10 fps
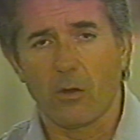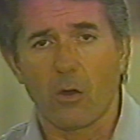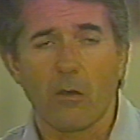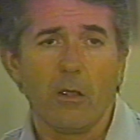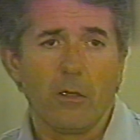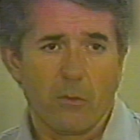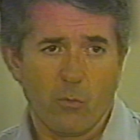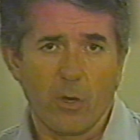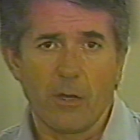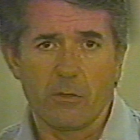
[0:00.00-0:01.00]
or
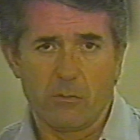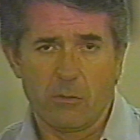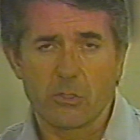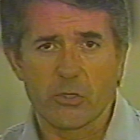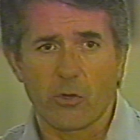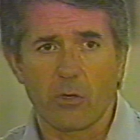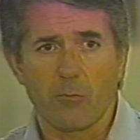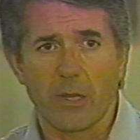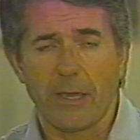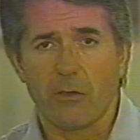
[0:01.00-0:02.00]
wear a skirt
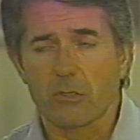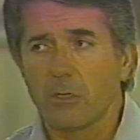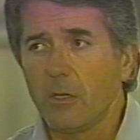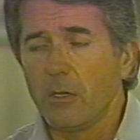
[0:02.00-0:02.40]
and blouse.